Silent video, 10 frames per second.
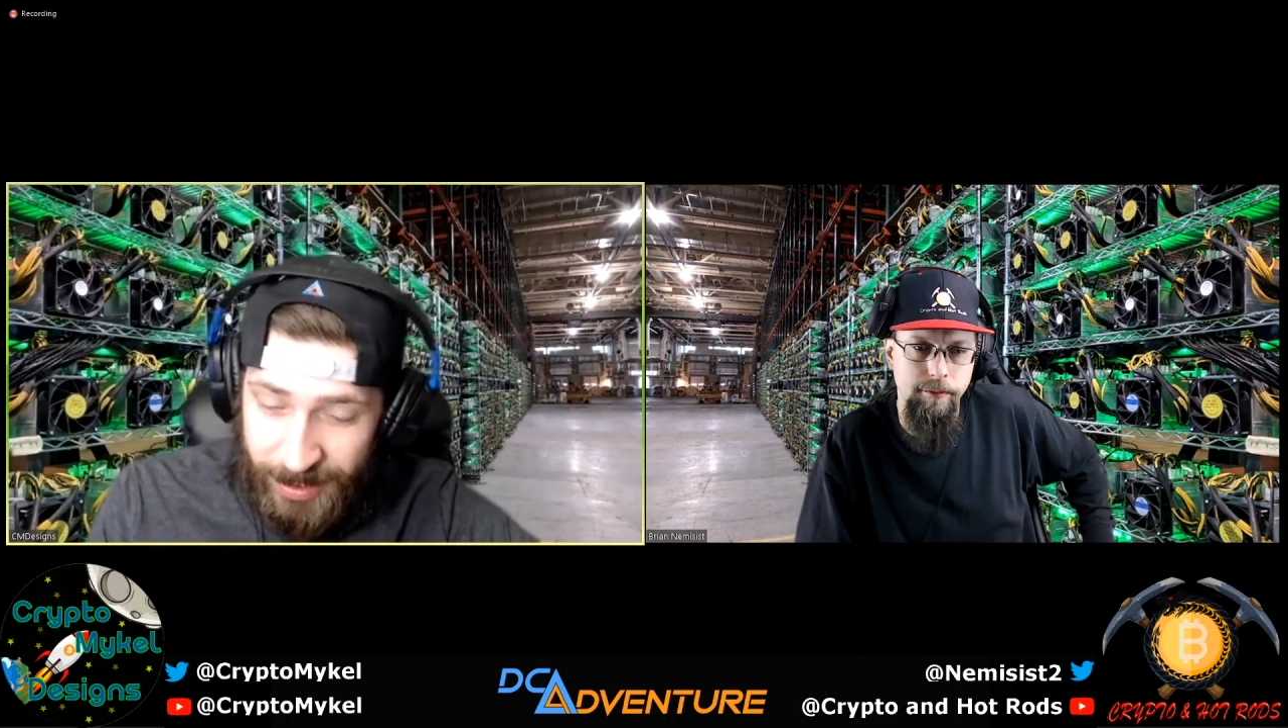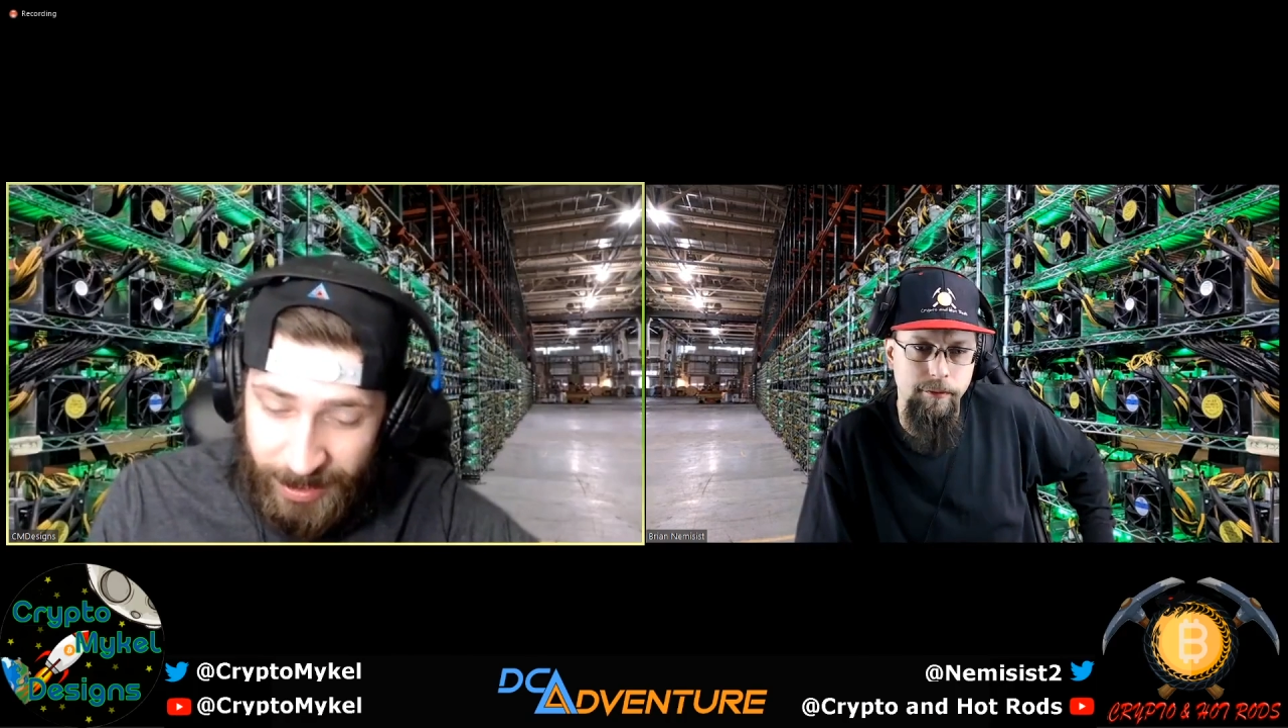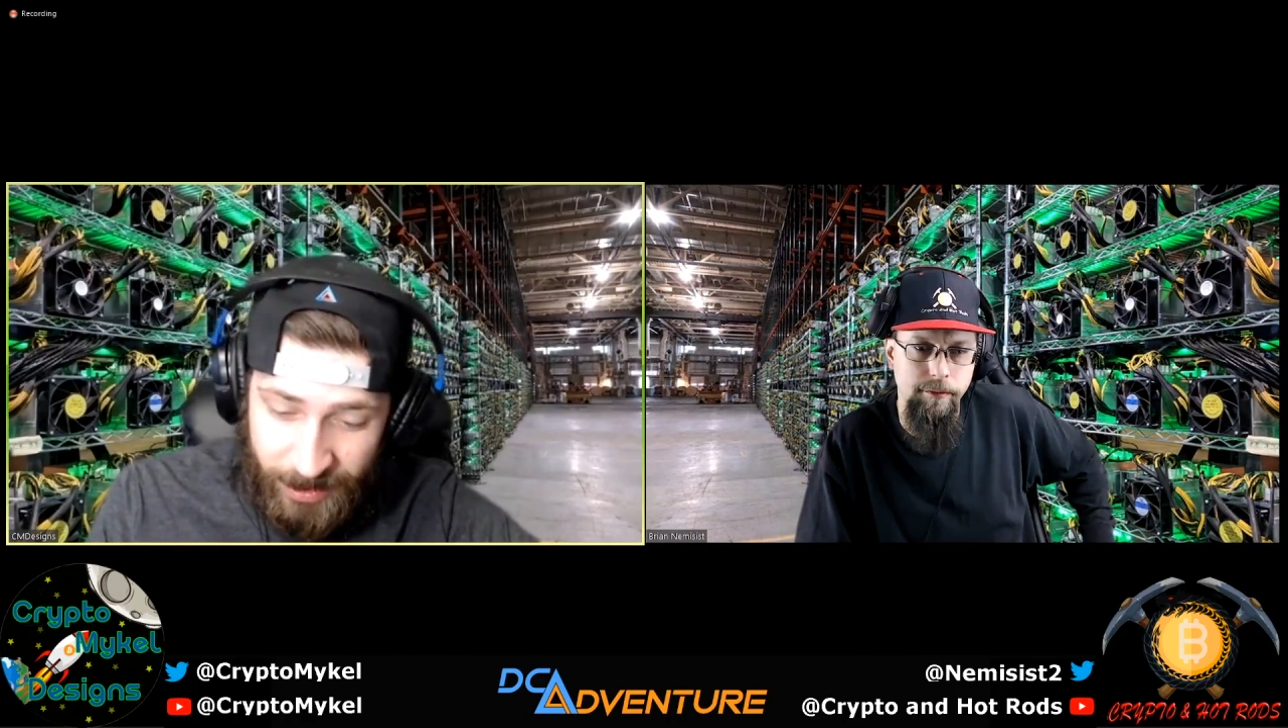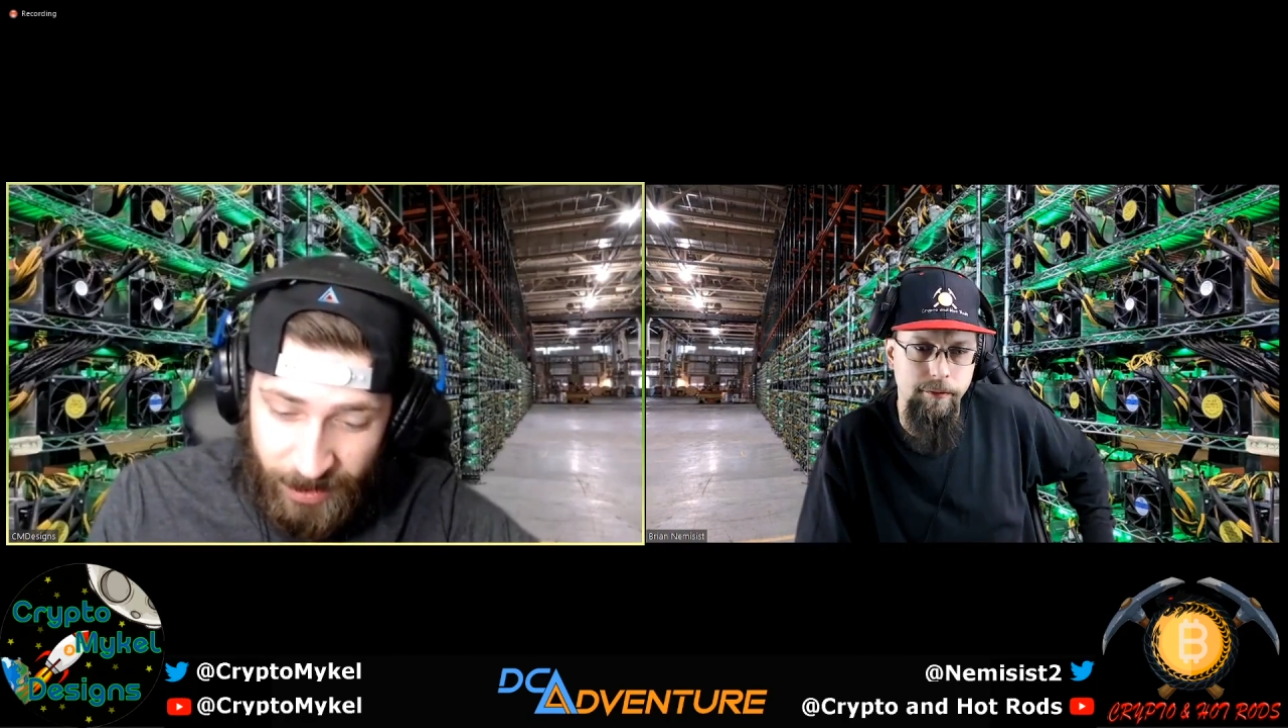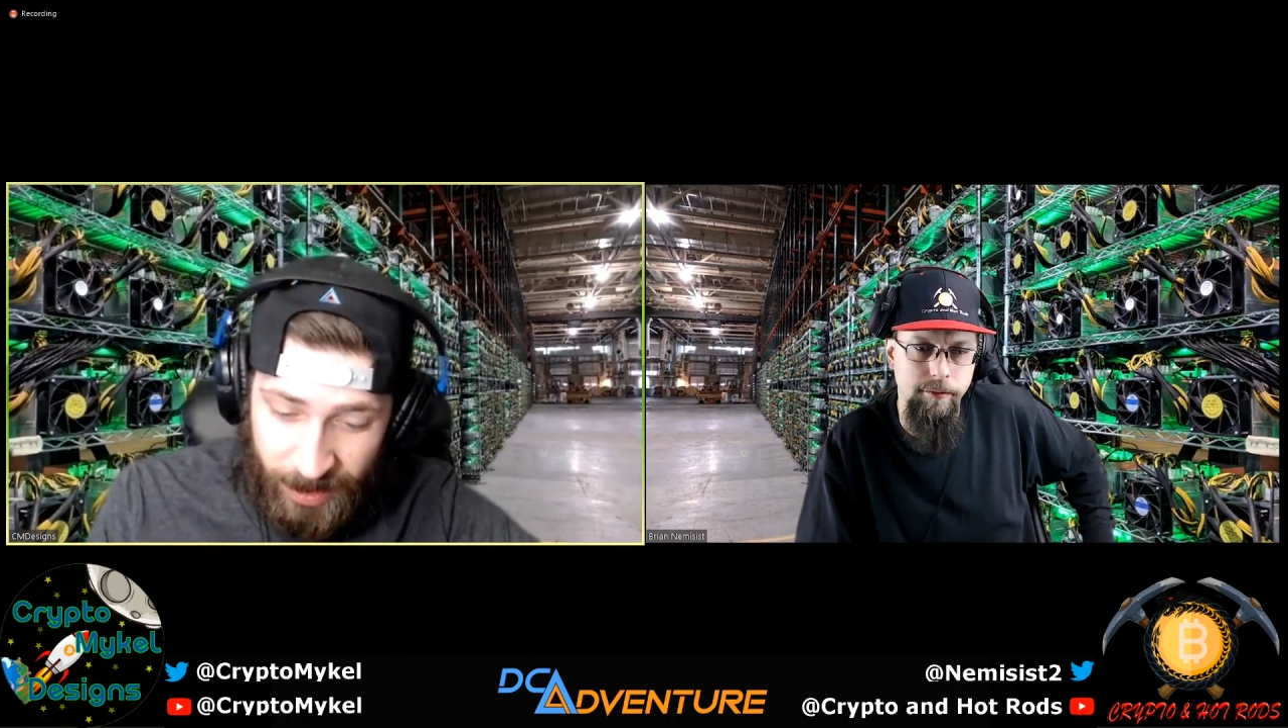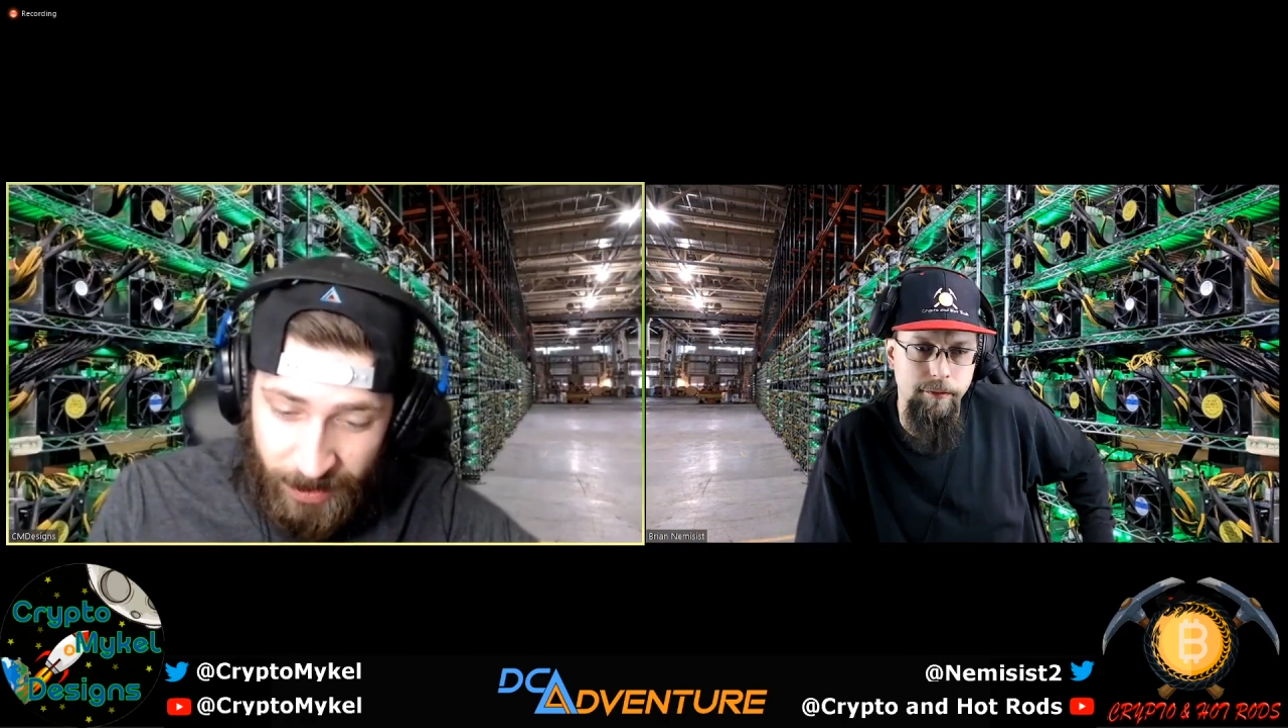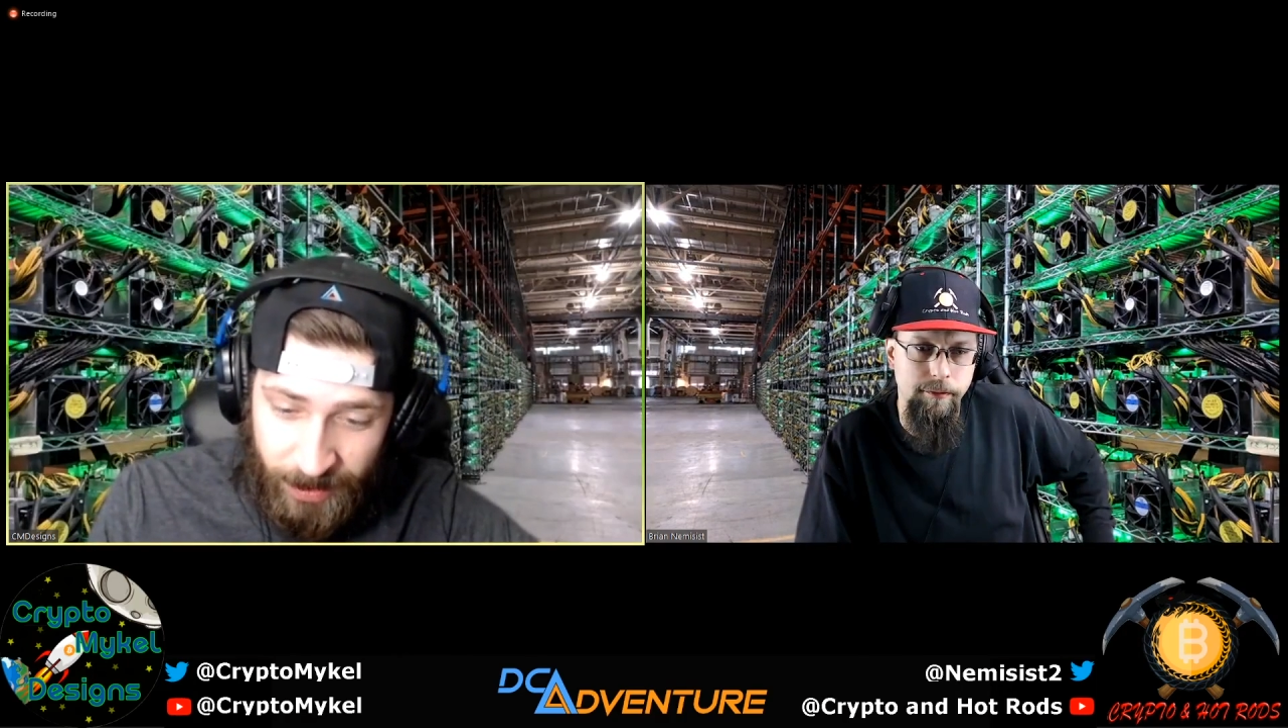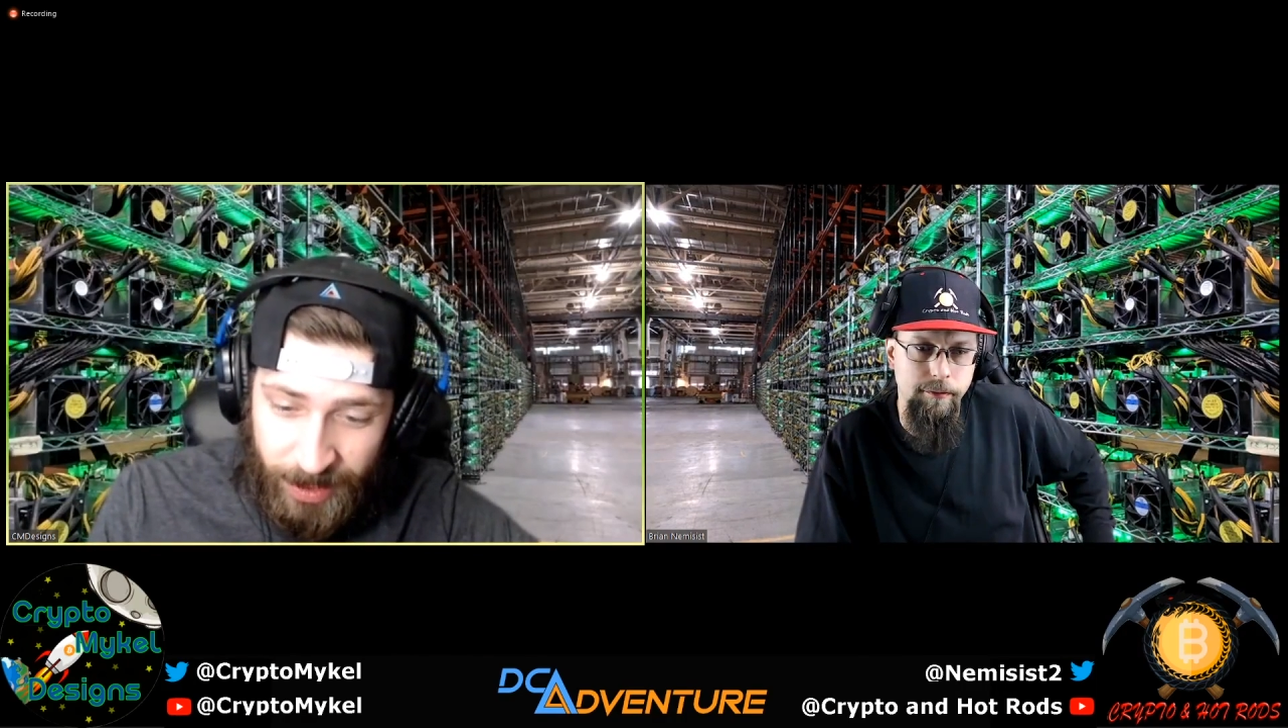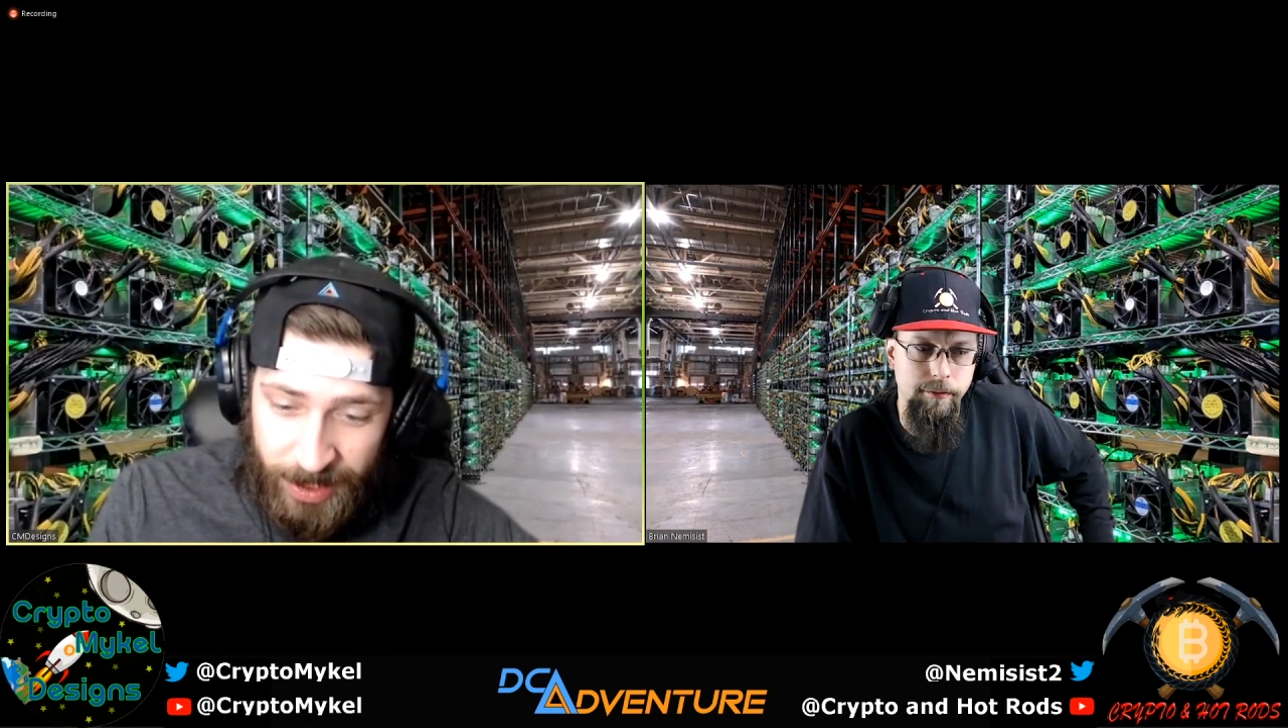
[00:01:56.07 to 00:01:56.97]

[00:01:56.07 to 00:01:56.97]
intro